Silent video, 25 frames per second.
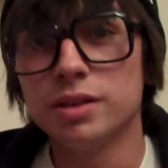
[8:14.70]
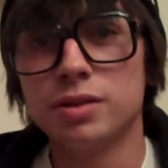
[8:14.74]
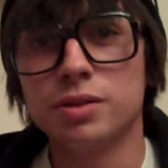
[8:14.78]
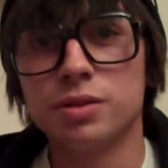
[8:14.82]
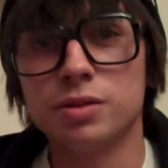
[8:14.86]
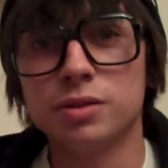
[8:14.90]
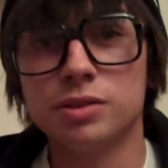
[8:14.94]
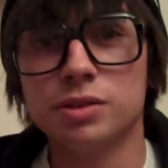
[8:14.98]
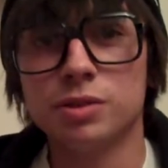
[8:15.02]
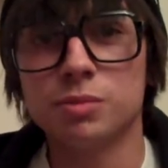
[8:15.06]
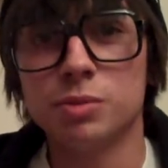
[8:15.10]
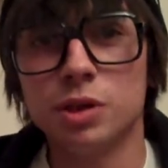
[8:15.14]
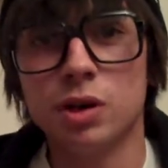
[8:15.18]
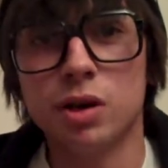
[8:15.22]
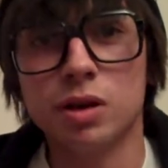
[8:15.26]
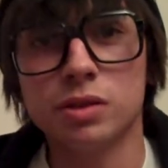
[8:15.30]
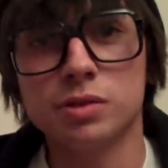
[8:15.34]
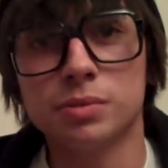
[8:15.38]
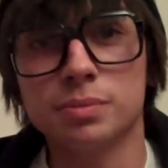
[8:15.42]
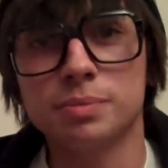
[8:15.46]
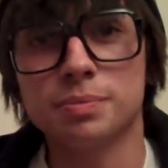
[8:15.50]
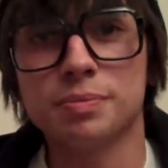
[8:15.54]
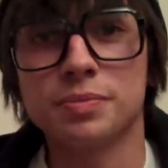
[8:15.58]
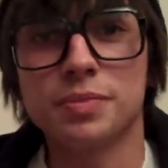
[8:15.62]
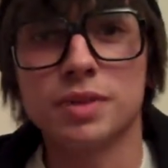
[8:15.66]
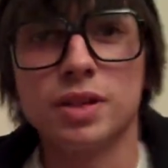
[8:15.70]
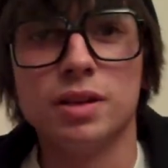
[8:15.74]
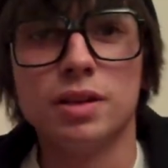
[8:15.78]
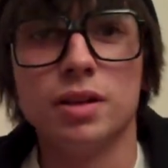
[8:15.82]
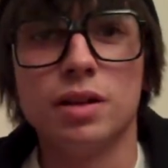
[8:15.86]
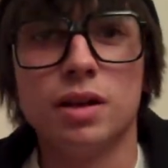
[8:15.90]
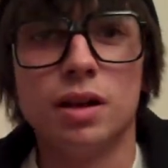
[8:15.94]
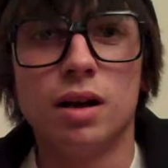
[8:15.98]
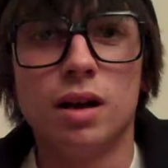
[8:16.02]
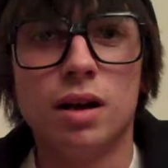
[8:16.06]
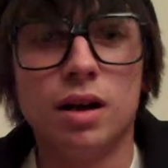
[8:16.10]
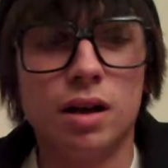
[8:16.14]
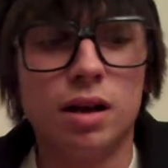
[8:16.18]
you know it's gonna be awesome.
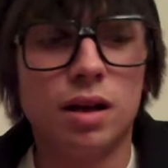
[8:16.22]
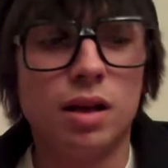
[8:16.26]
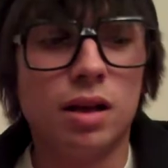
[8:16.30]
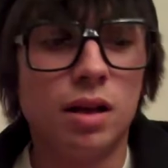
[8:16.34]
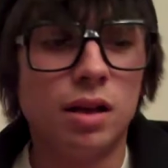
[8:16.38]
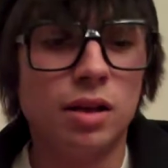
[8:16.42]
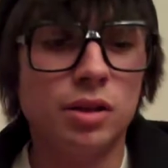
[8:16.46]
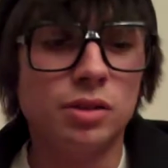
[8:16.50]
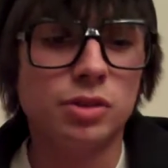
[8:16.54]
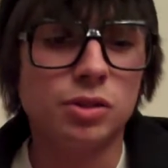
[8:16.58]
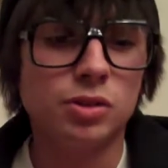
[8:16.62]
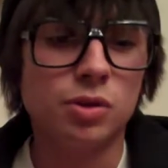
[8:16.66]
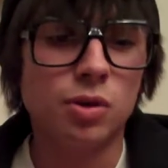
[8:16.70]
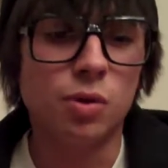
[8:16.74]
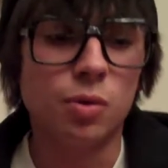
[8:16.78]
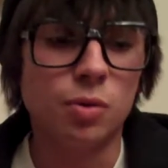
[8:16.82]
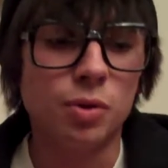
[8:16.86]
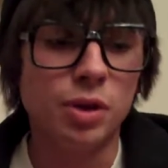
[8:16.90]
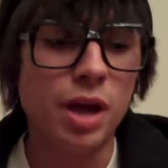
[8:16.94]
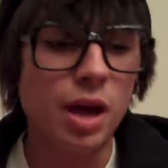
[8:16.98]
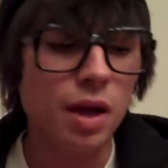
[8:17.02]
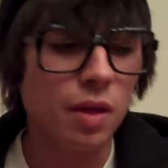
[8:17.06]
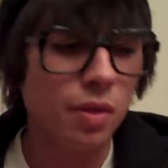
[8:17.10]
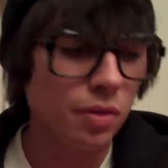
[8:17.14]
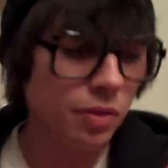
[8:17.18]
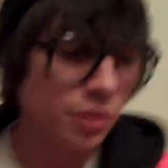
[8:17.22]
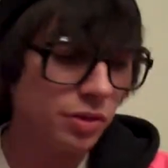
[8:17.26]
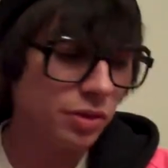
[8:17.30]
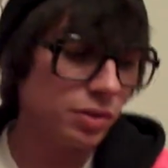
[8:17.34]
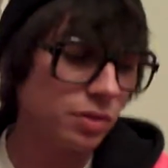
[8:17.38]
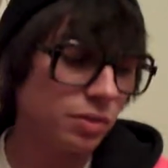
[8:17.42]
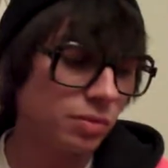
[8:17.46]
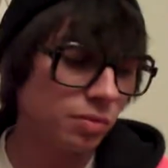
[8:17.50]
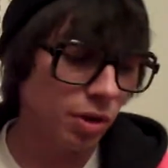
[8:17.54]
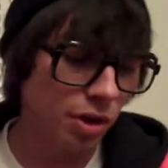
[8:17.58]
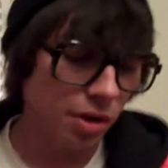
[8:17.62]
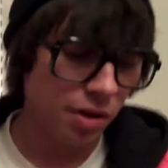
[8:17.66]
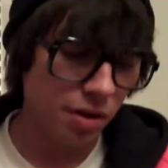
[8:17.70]
Uh, so yeah, this
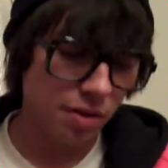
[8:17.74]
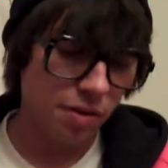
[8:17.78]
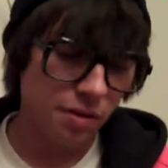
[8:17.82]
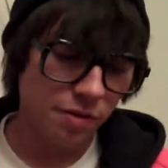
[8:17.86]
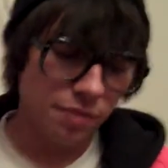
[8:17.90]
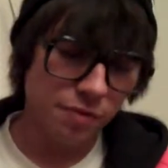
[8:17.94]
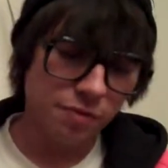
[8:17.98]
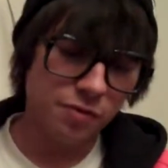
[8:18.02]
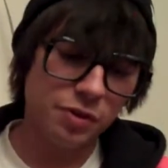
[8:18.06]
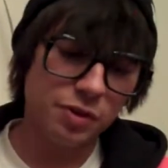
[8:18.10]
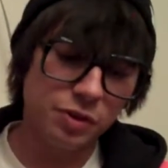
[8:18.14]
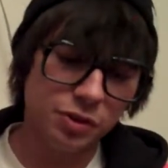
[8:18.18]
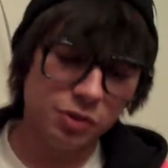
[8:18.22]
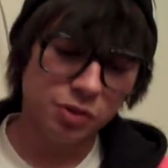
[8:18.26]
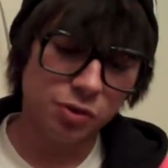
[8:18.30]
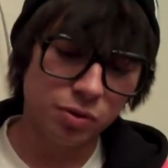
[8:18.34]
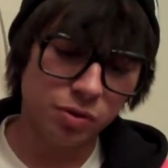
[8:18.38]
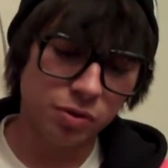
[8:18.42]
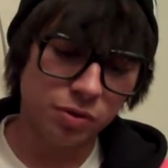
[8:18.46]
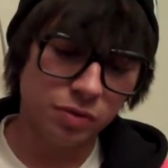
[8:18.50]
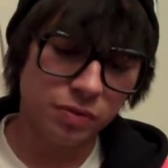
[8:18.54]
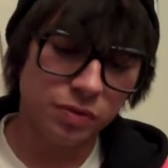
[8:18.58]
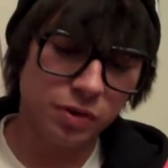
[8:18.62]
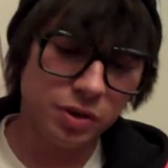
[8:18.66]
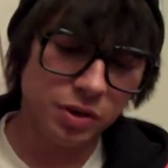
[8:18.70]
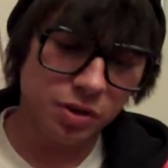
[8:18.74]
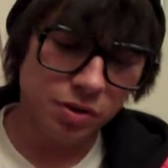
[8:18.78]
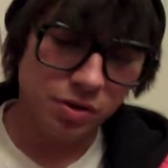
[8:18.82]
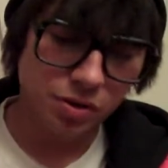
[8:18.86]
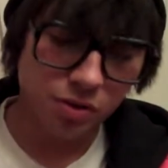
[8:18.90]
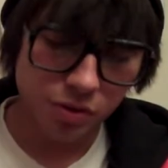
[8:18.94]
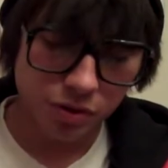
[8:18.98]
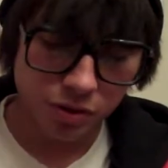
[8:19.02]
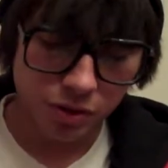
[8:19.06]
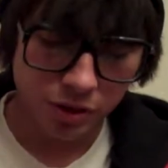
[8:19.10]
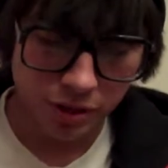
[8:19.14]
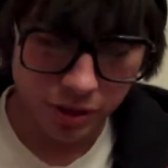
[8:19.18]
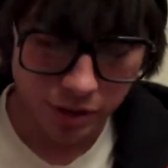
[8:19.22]
is my fifth Jordan
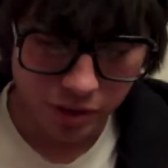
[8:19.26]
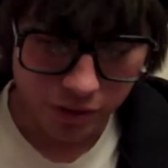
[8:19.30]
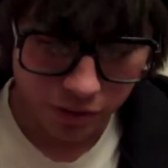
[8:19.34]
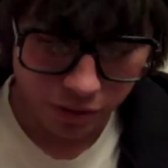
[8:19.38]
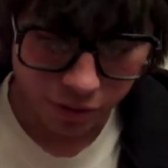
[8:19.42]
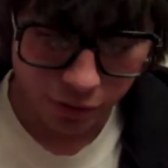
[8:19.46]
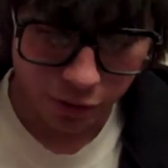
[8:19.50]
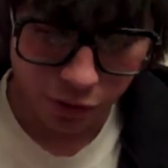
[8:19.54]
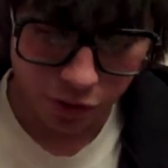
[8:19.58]
video, the